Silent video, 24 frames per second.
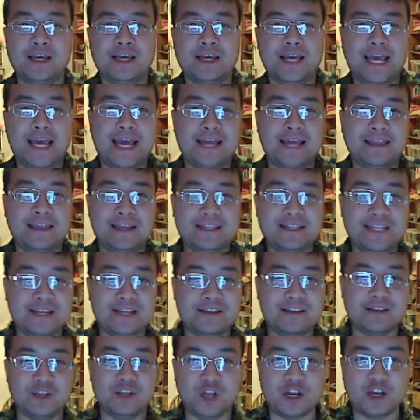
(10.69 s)
And that
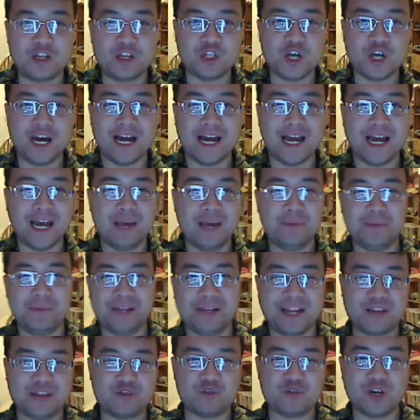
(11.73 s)
takes a lot of time, and
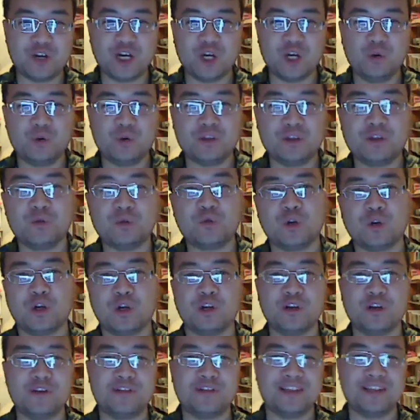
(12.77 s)
I struggle with the
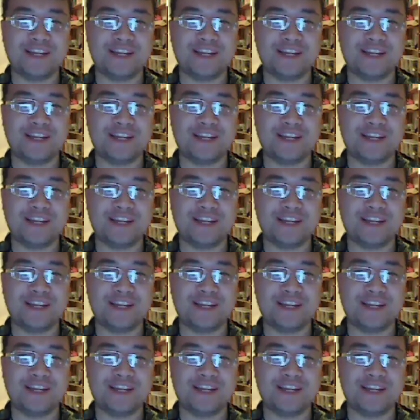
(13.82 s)
words,